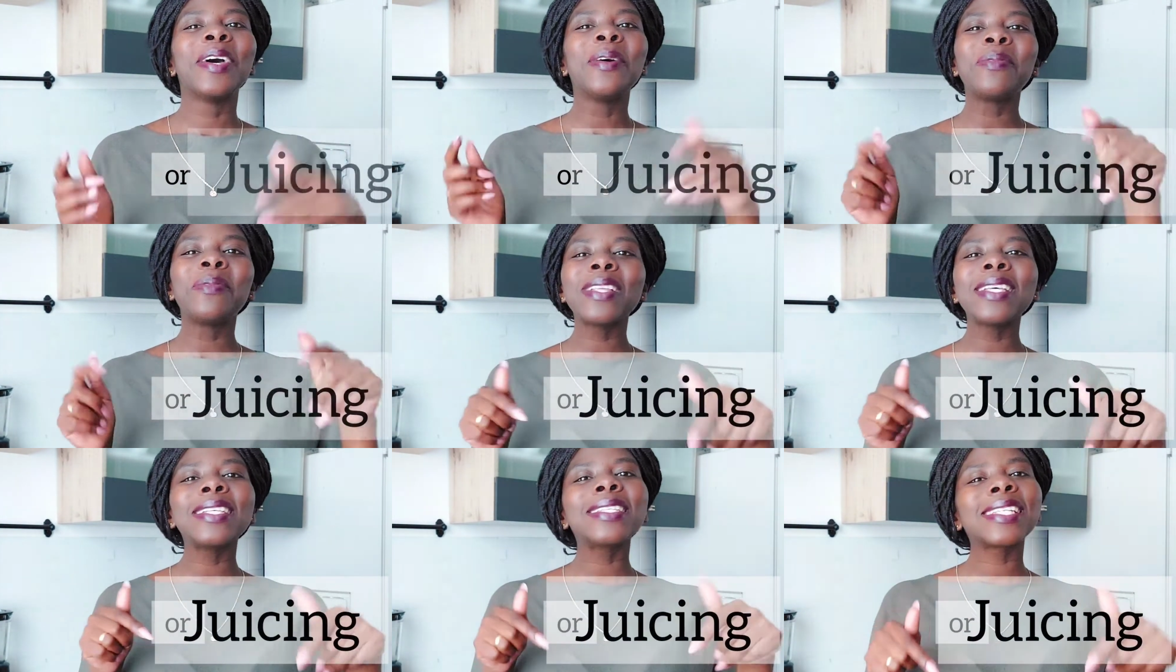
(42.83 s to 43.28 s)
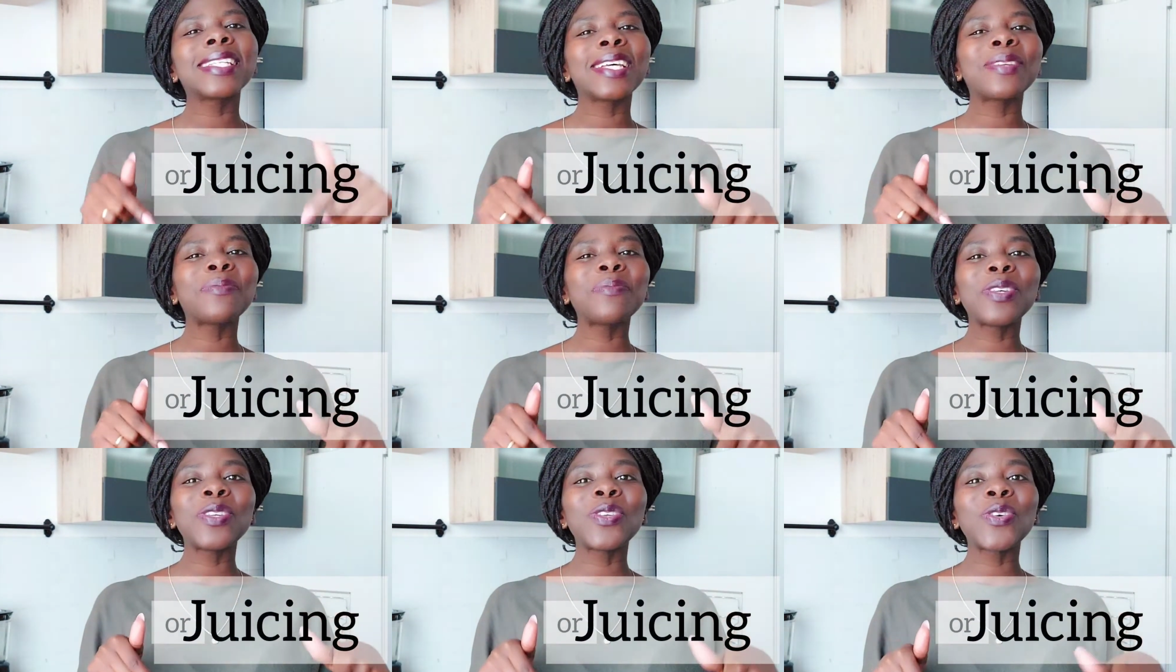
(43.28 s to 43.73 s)
please
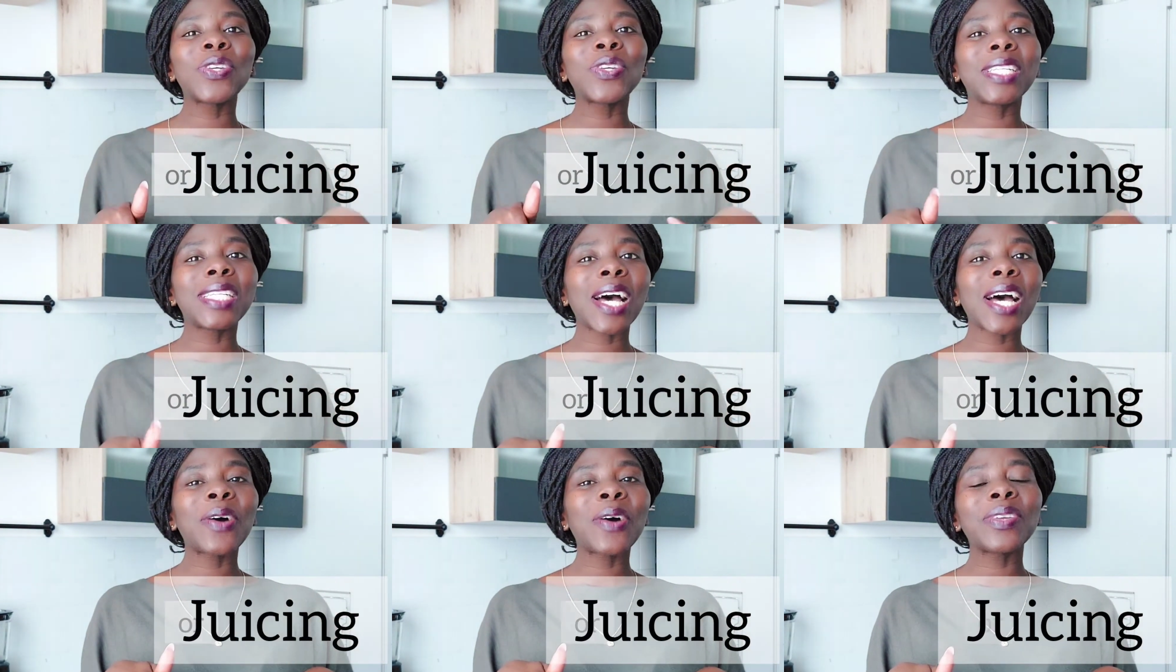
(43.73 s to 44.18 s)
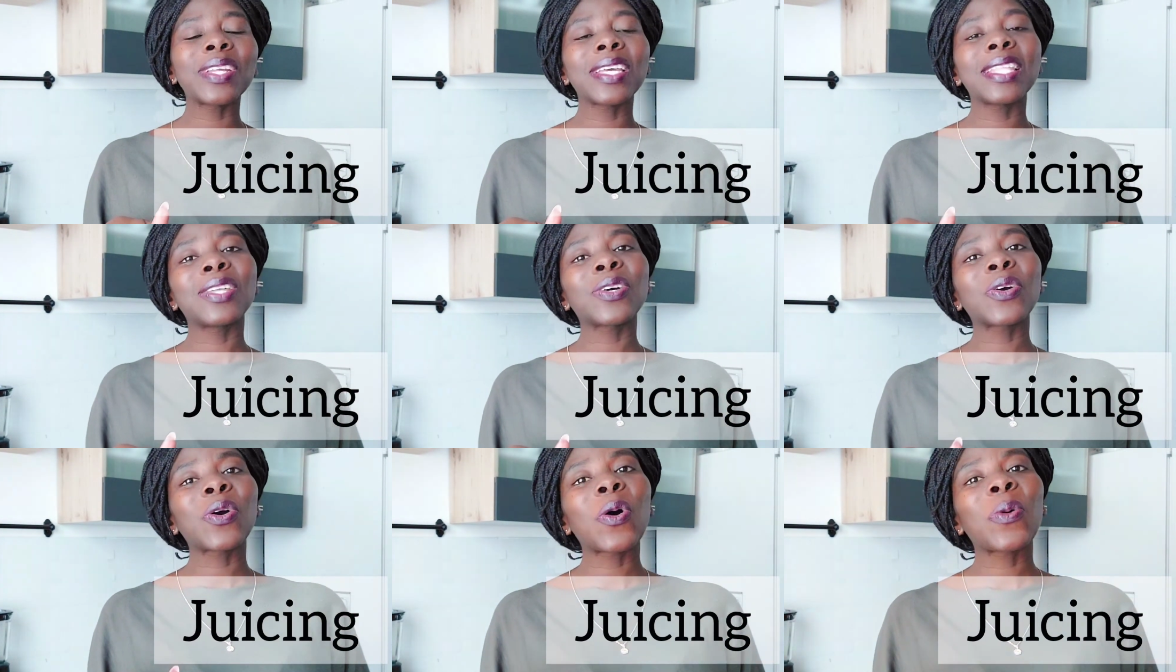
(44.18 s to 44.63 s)
let me know down in
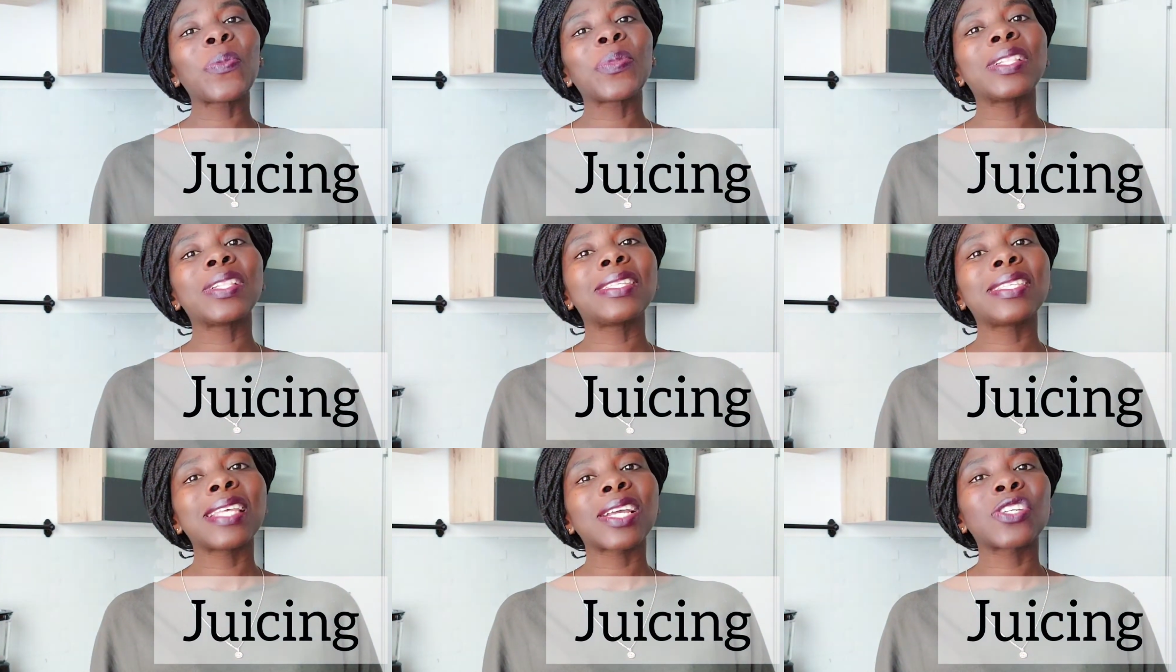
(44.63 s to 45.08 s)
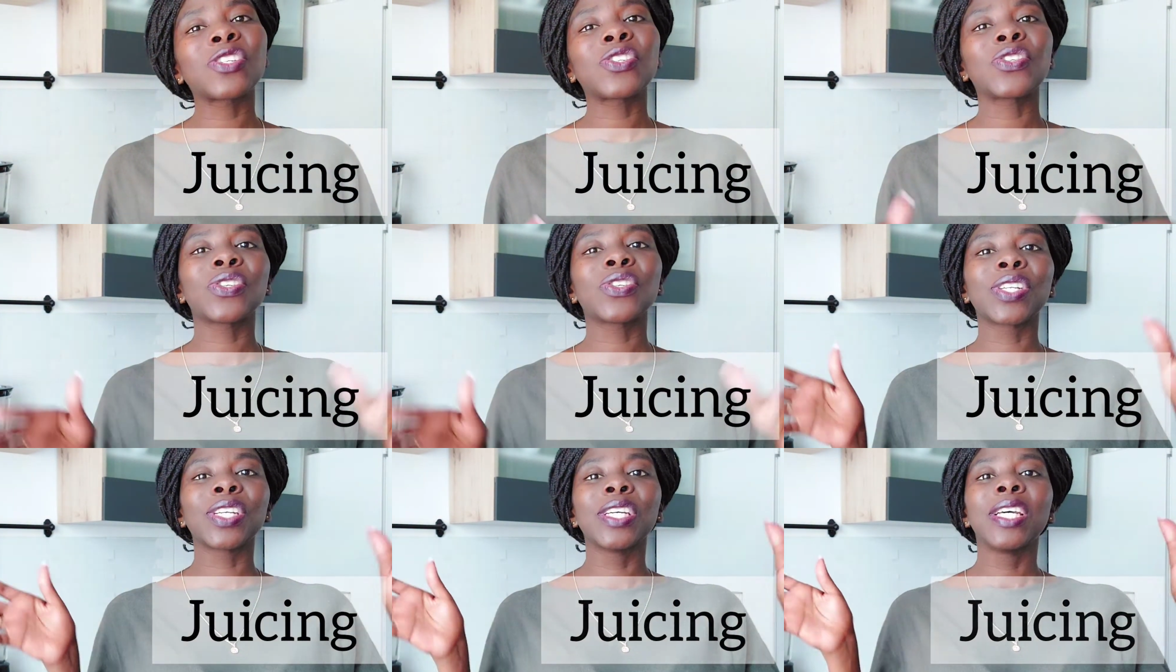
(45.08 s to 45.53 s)
the comment
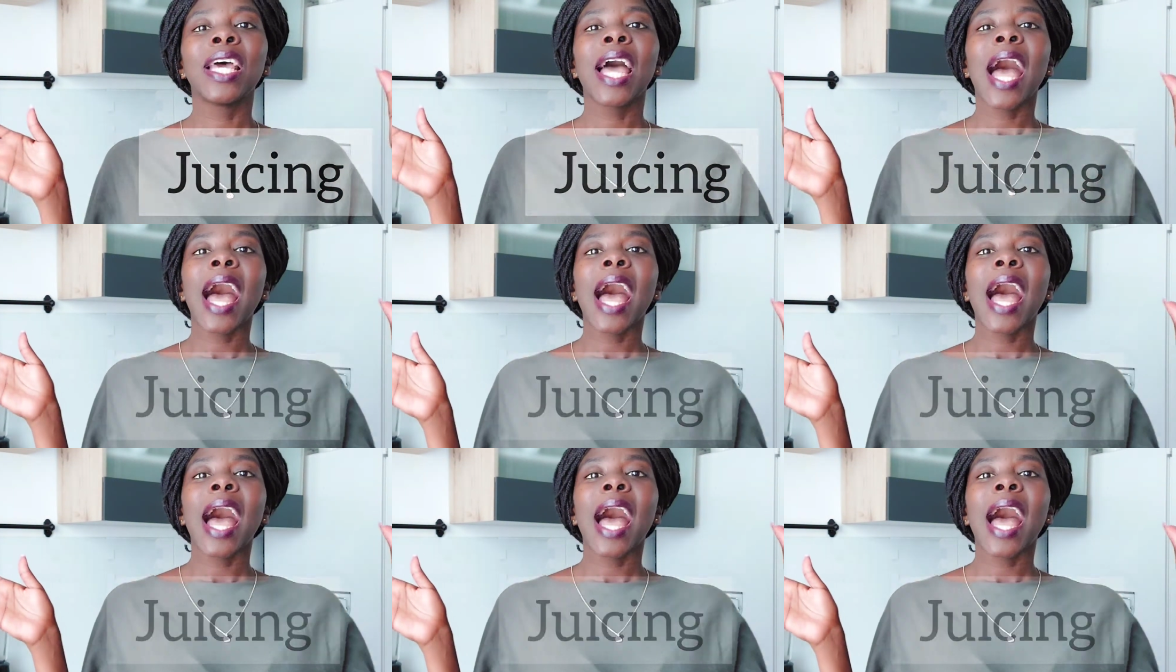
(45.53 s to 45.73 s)
section